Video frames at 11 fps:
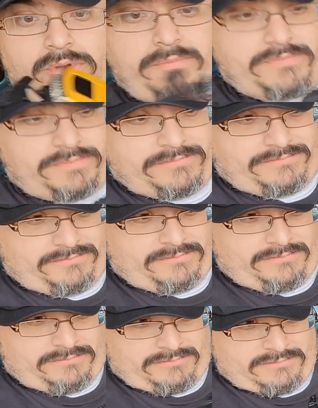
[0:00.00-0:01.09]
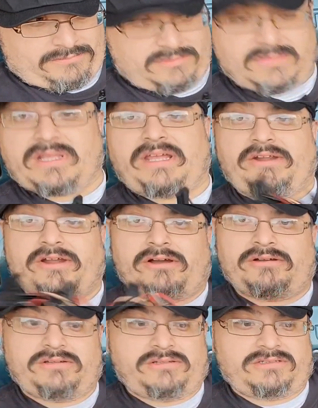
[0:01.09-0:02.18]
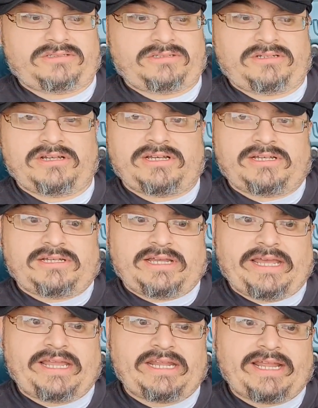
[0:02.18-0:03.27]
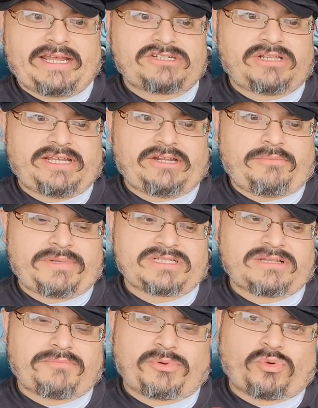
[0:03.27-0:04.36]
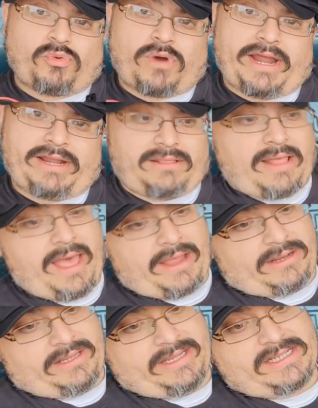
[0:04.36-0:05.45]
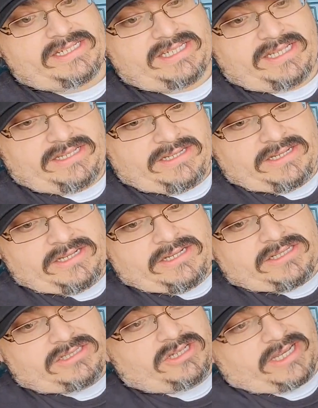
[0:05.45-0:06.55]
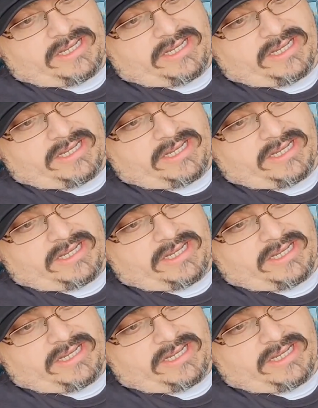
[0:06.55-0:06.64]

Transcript: Oop. There you go. And actually, it opens up quite a lot. Easy to